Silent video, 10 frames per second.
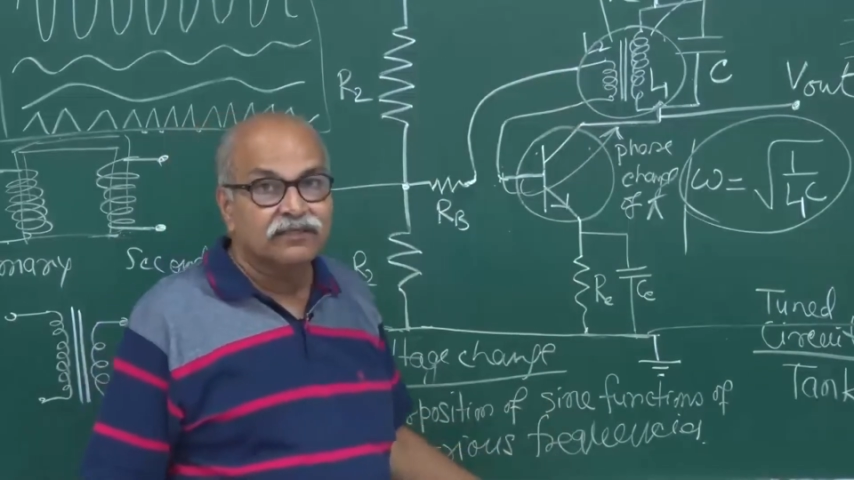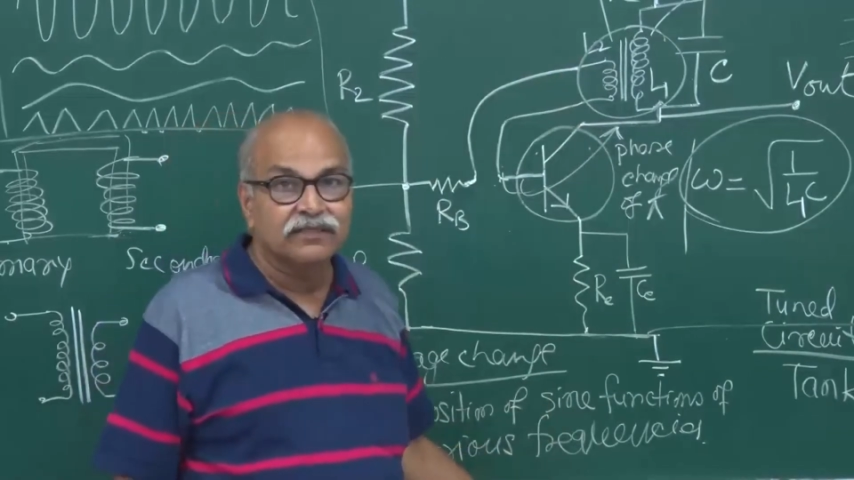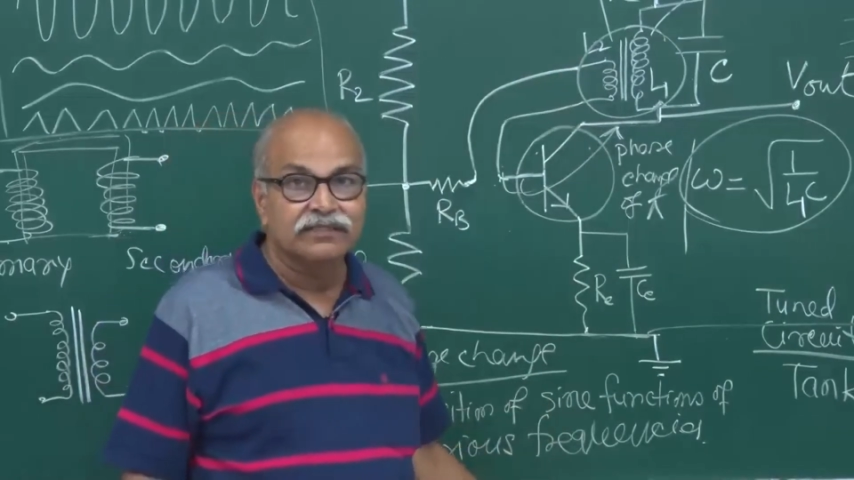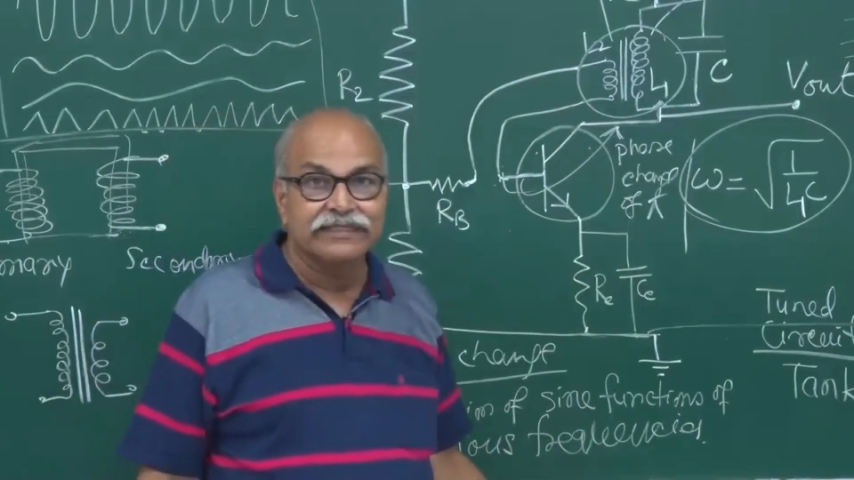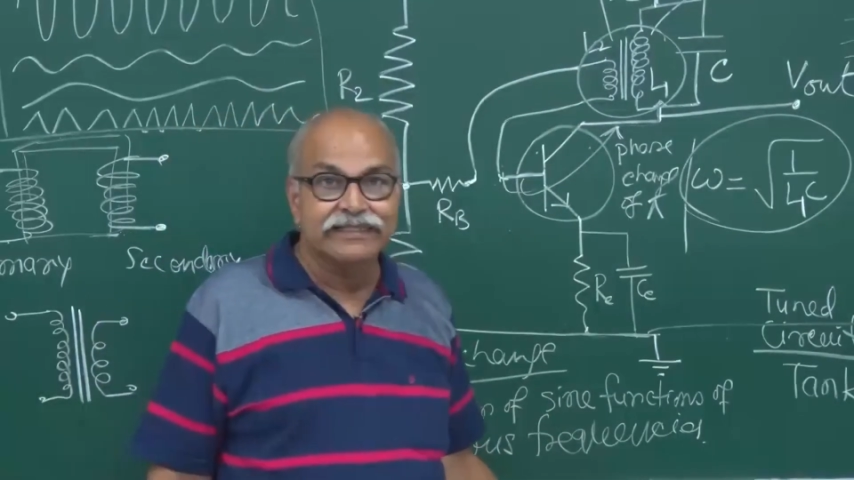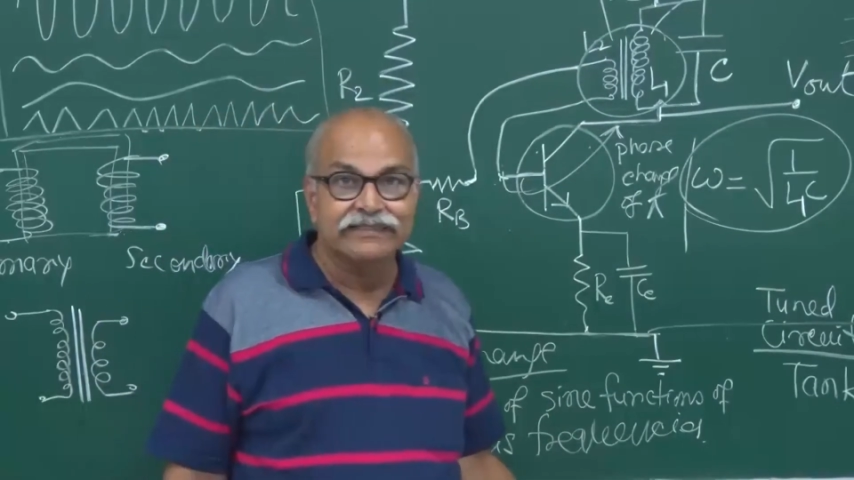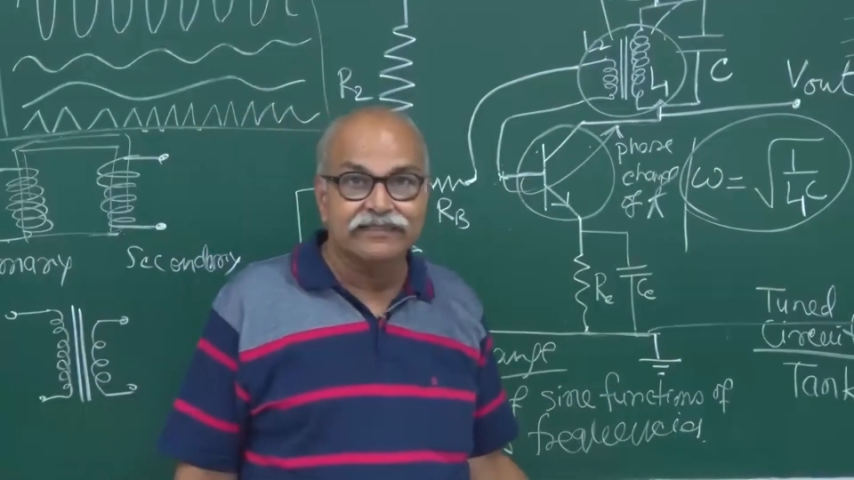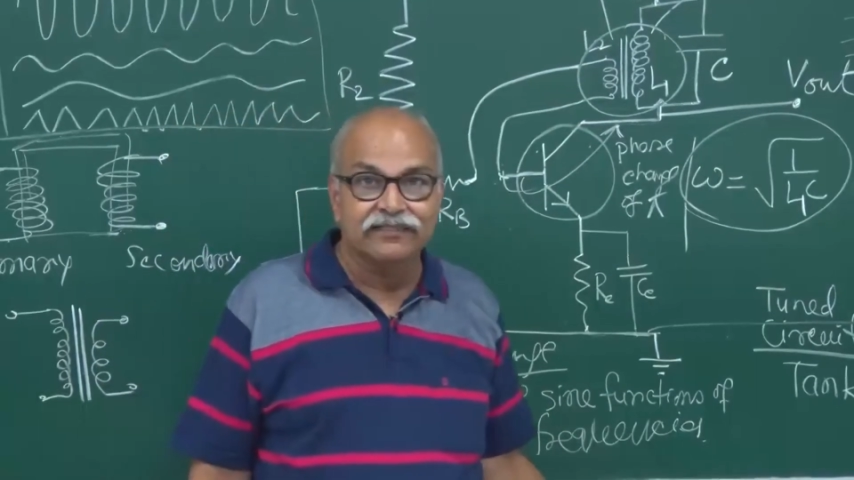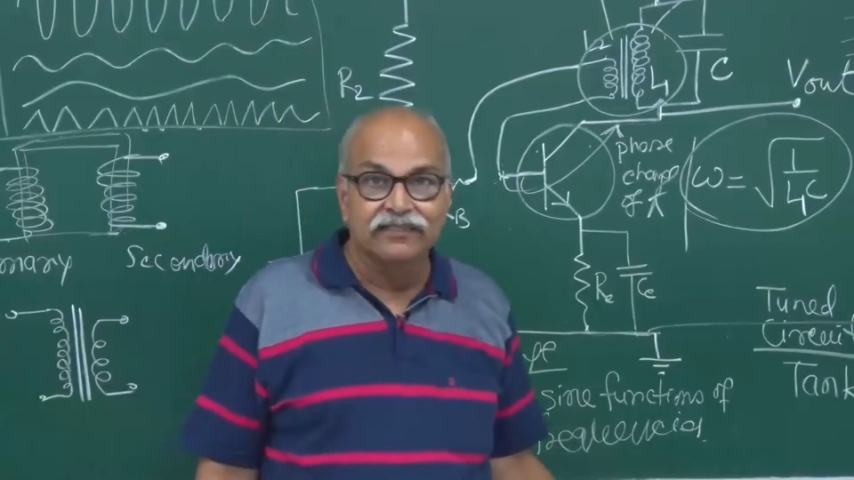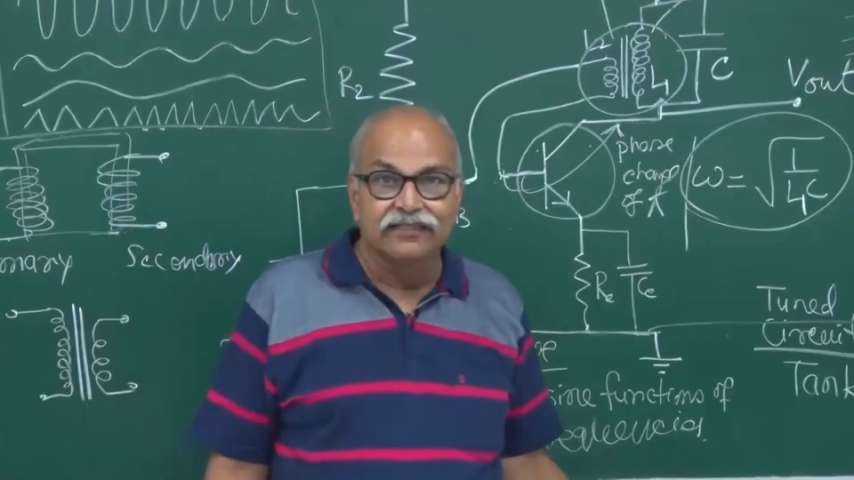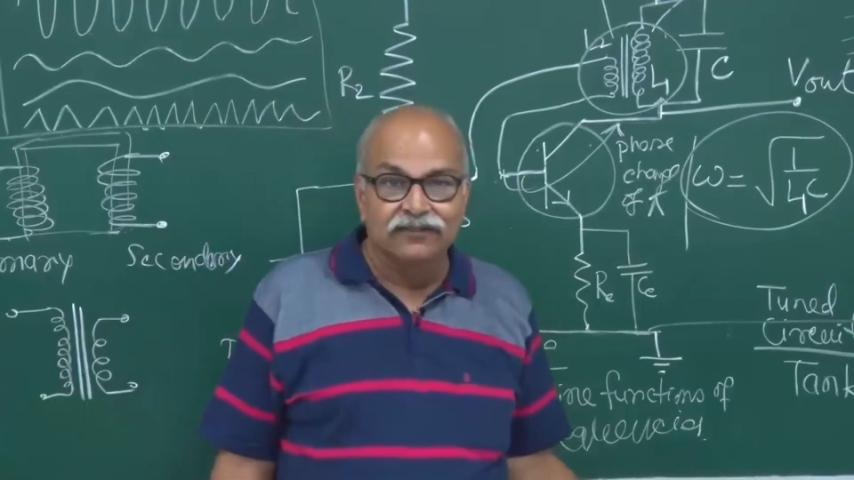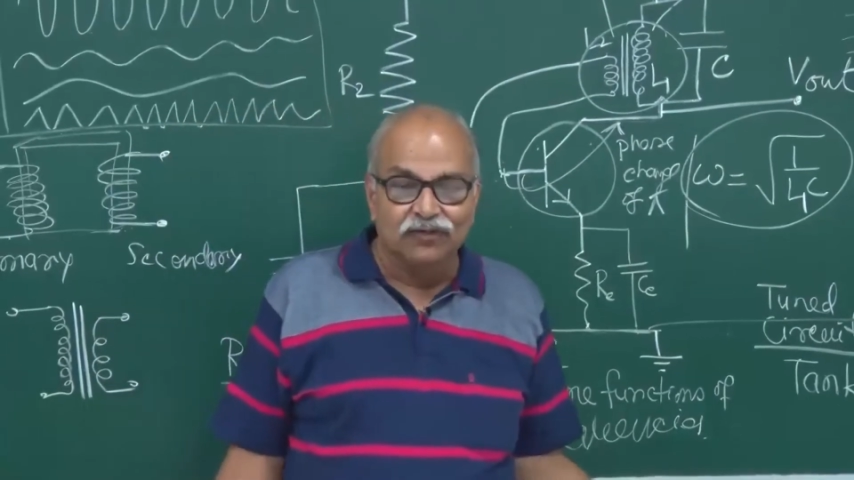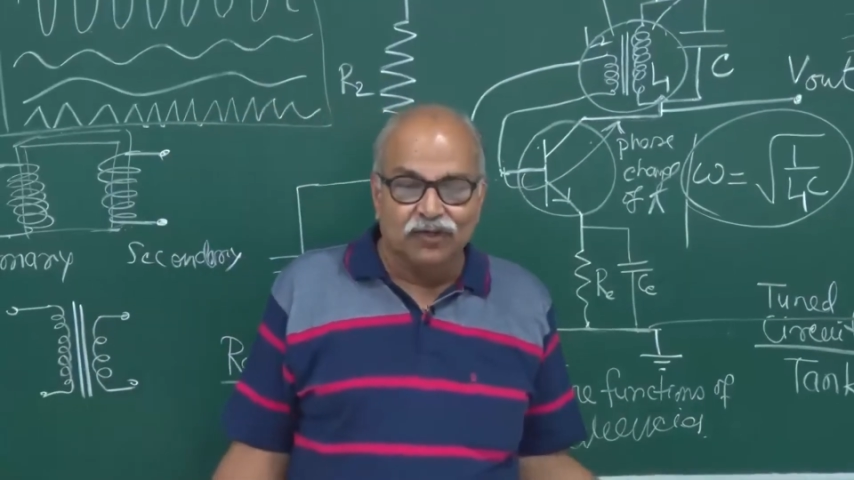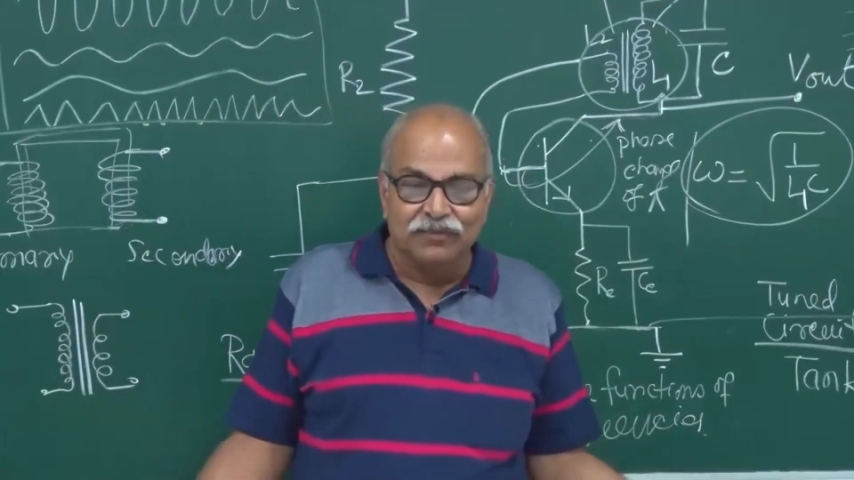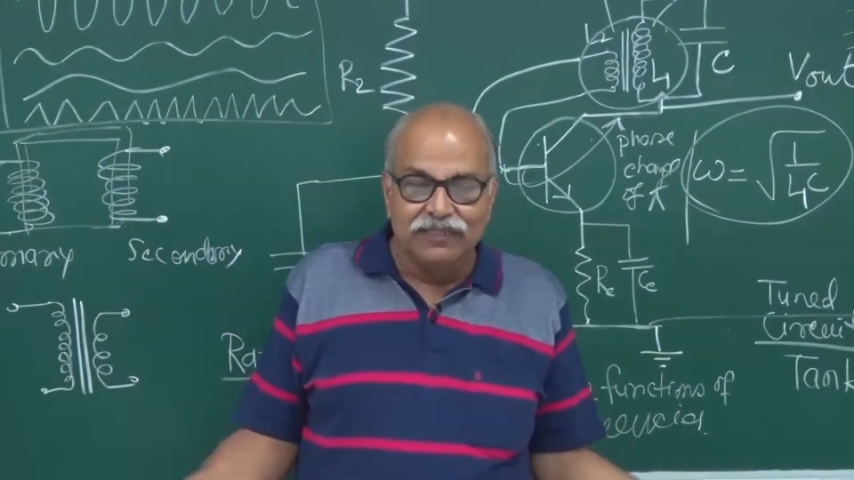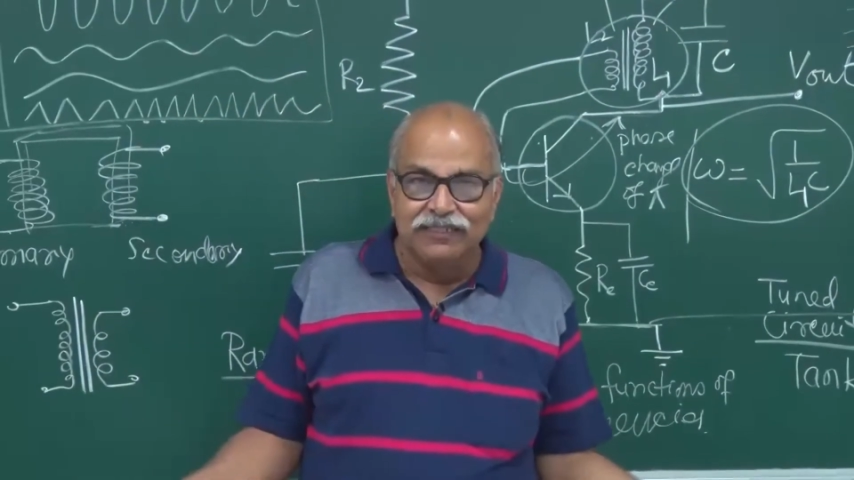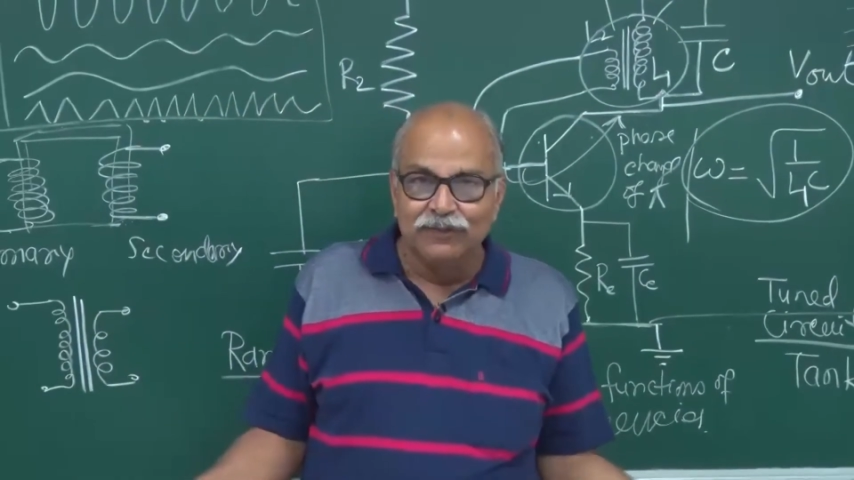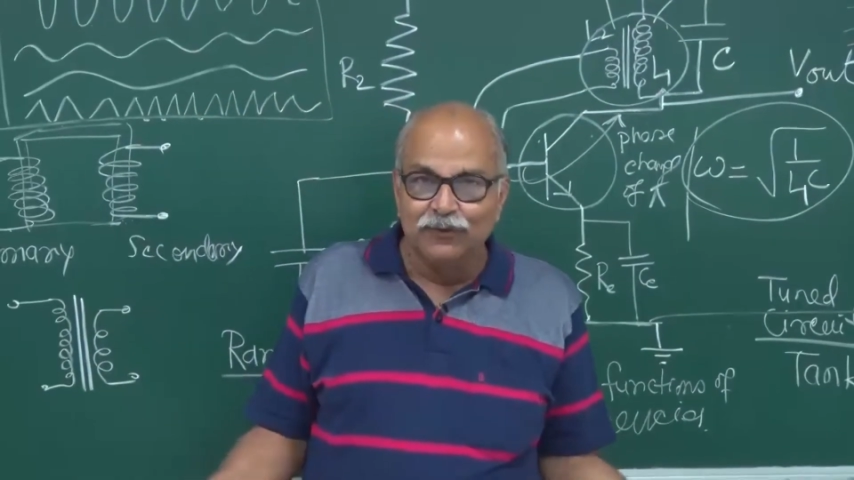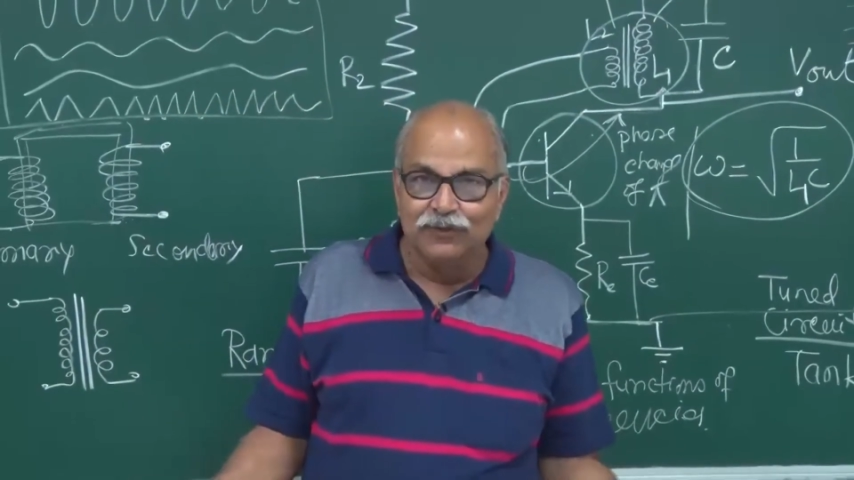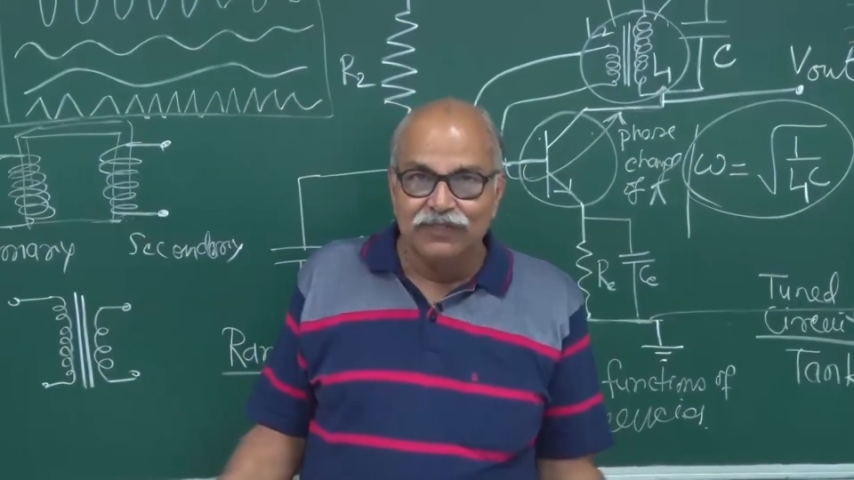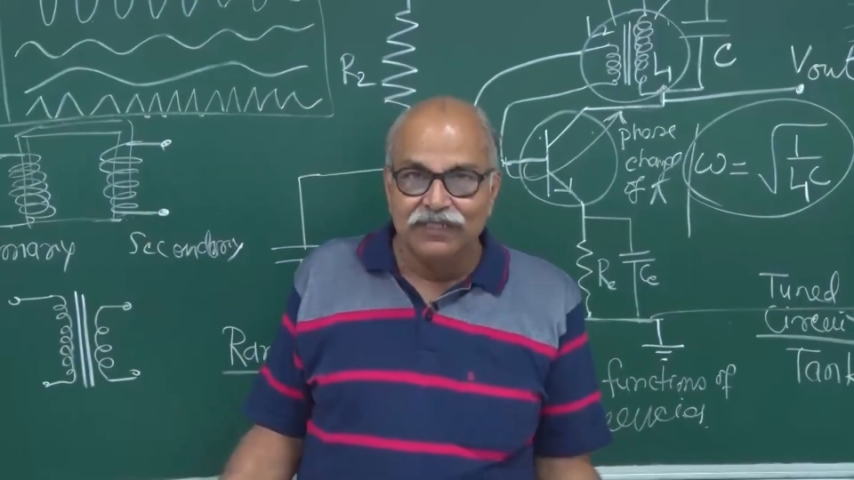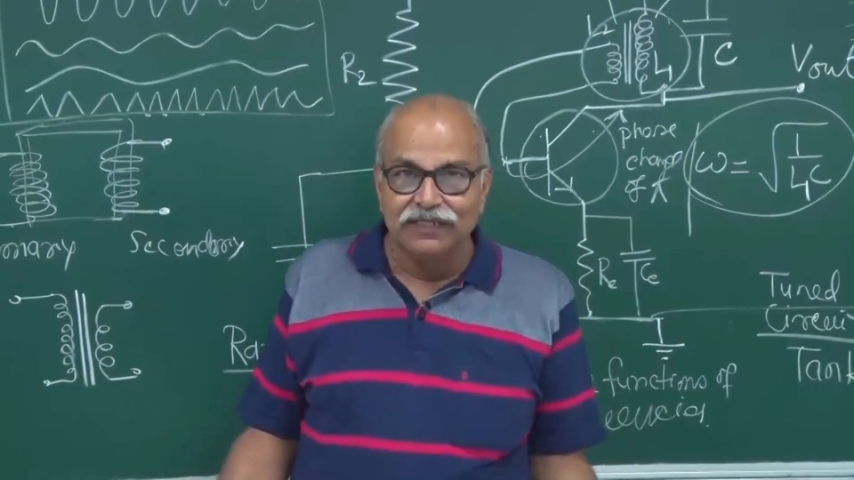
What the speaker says: oscillator, normally used